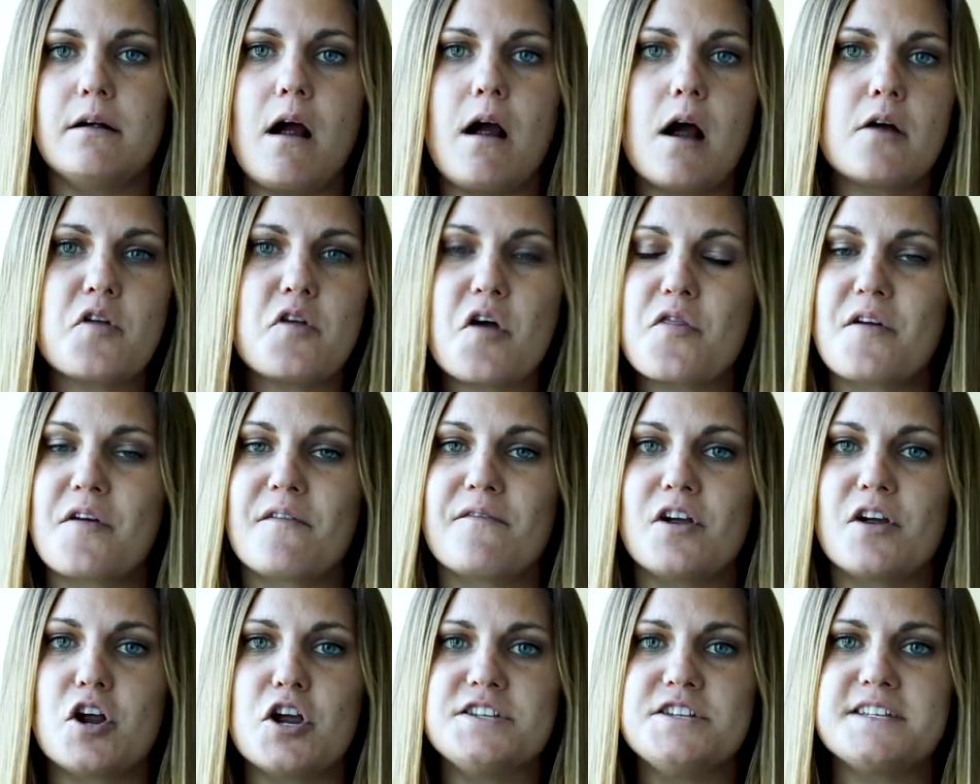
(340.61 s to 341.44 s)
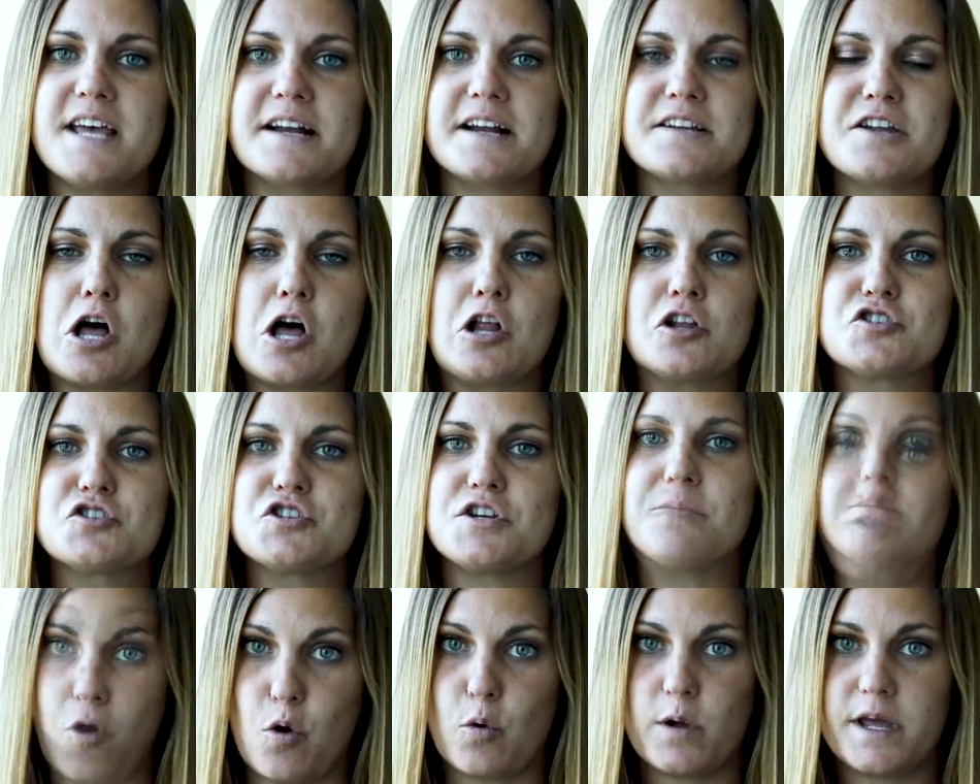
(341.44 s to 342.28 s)
are that they're very
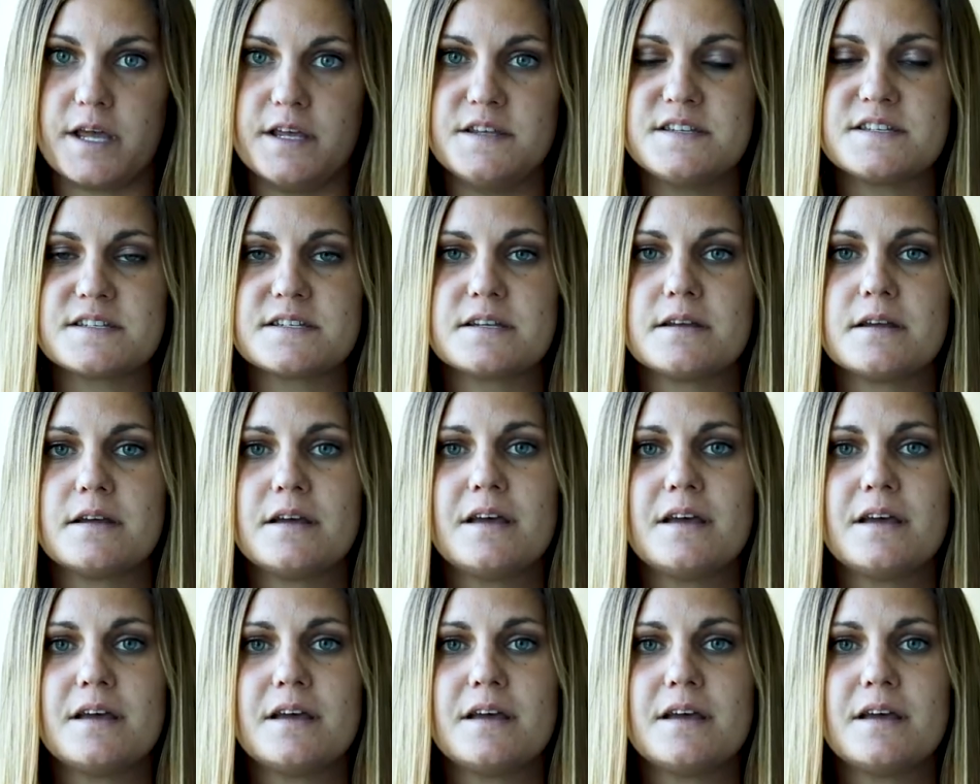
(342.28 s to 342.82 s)
technology focused.